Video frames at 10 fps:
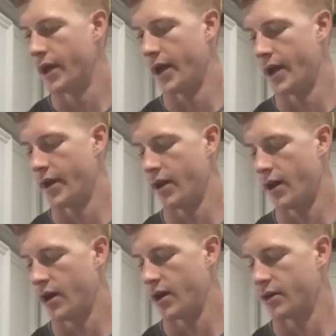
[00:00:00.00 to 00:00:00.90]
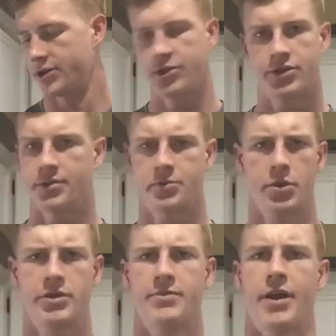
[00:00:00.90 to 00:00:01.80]
and 2 scoops of
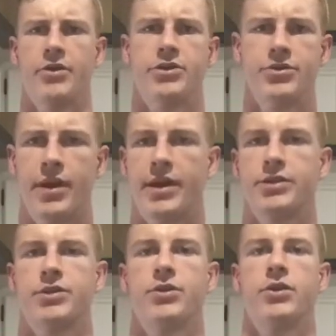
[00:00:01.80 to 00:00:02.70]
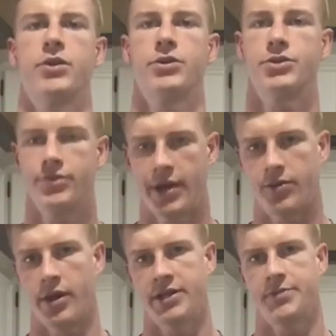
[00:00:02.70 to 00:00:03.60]
protein powder, 2 eggs, 2 egg
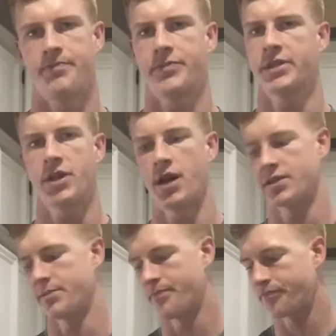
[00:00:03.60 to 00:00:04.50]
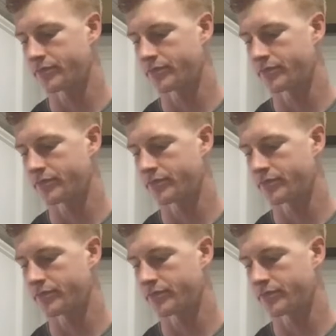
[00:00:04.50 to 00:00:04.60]
whites. It's awesome.